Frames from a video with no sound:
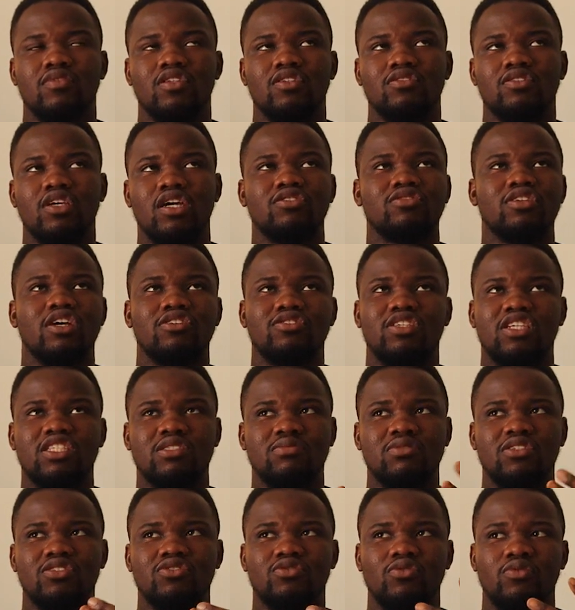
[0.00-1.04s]
So I don't know how to
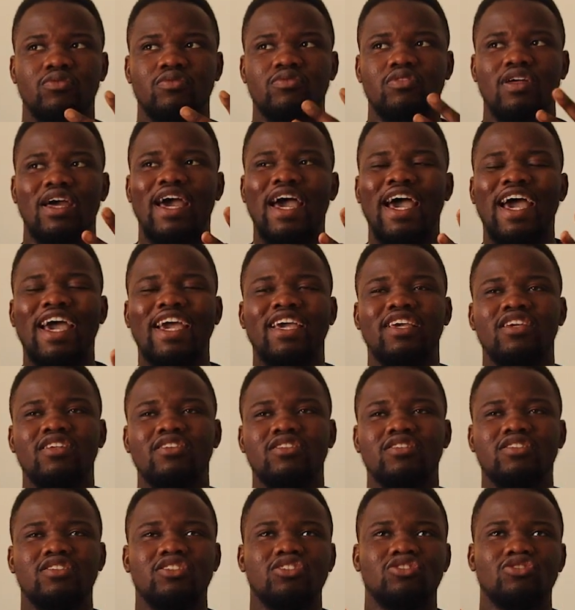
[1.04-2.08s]
explain. So
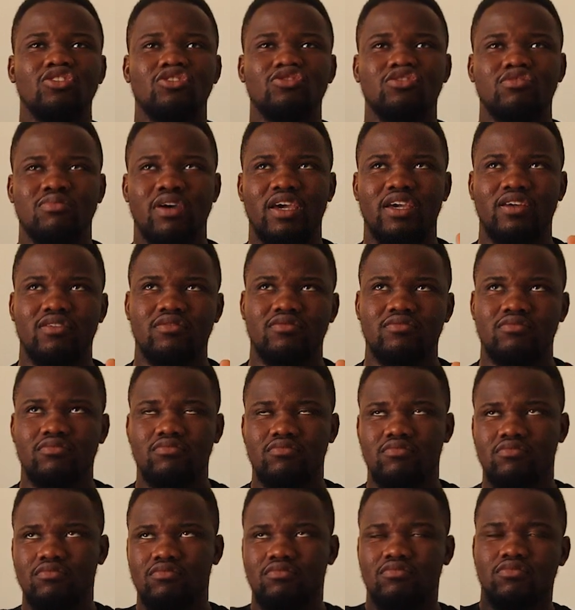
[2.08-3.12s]
I did not do my
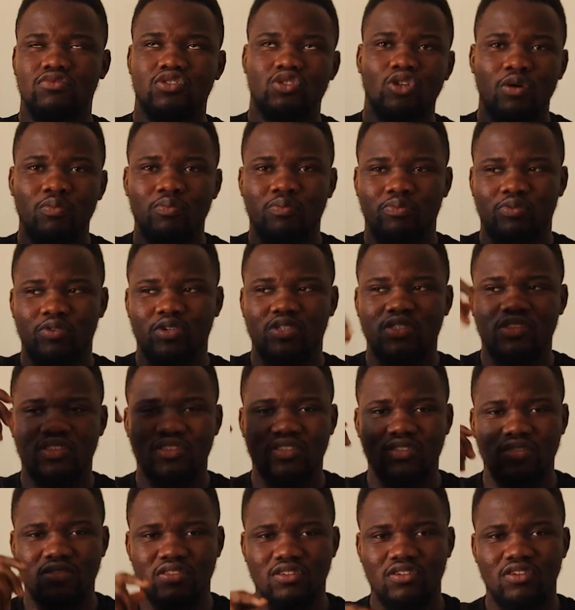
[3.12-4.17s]
thumbprint
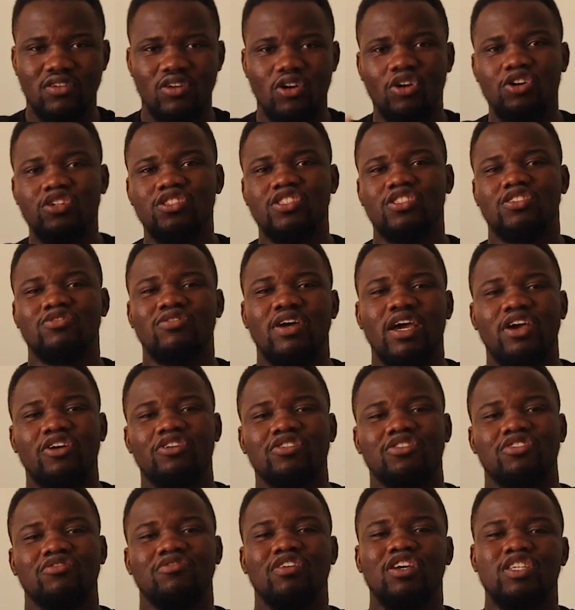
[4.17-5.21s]
until I
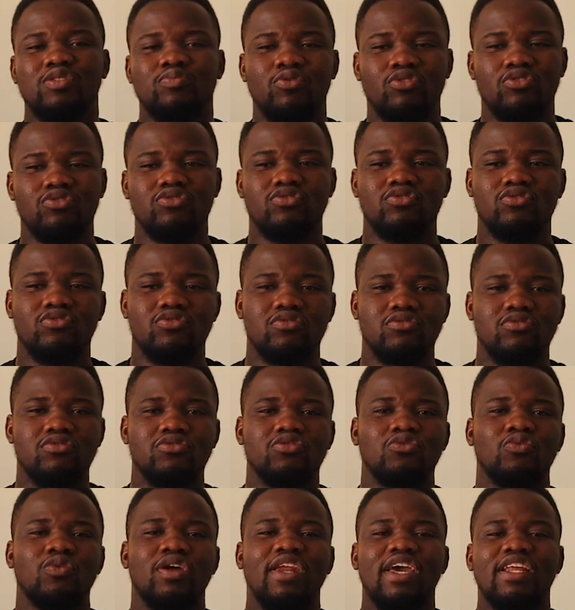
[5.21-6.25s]
got a response.
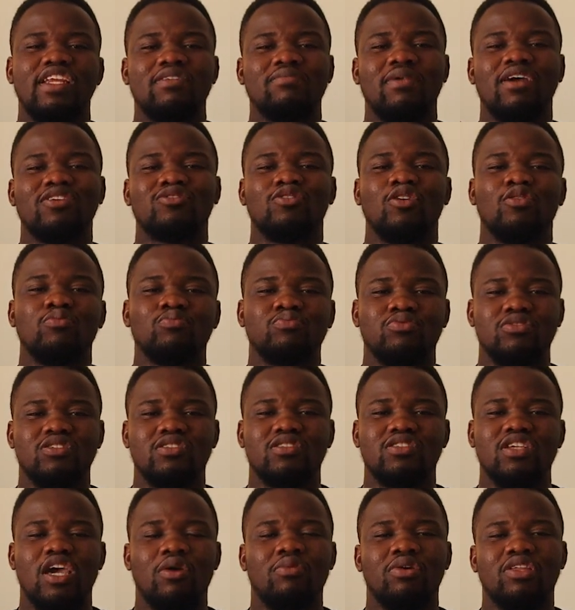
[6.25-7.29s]
So when I did my
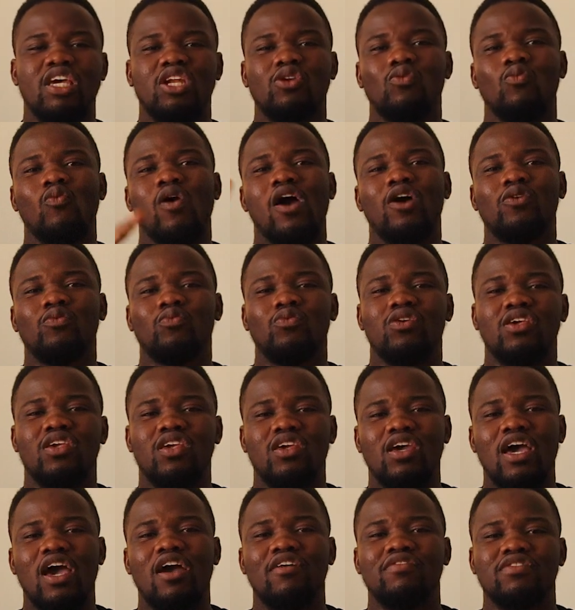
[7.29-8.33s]
thumbprint, I waited 1
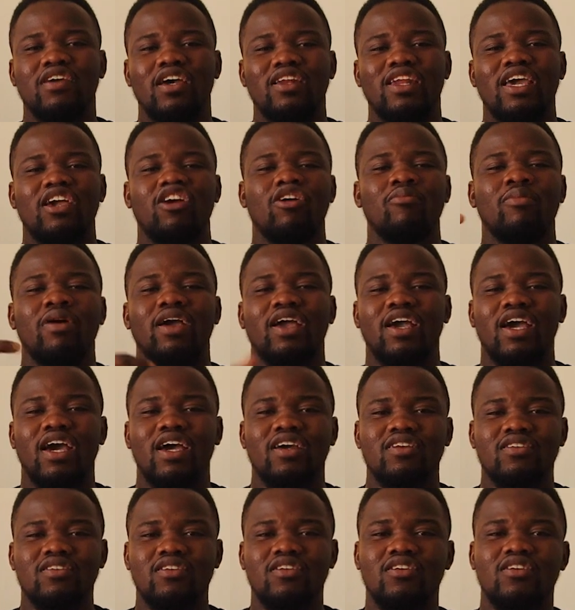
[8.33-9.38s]
week after, and I got my
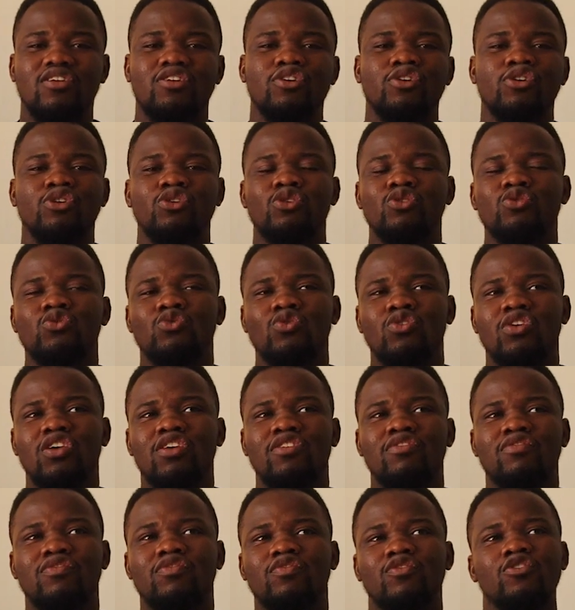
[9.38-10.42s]
card. So
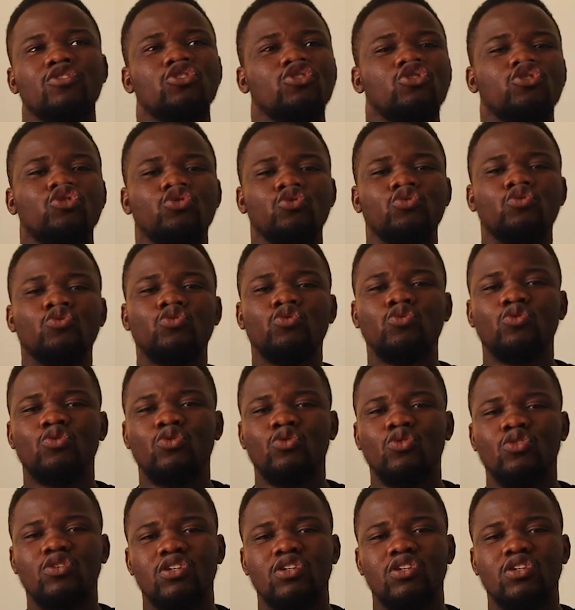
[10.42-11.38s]
if you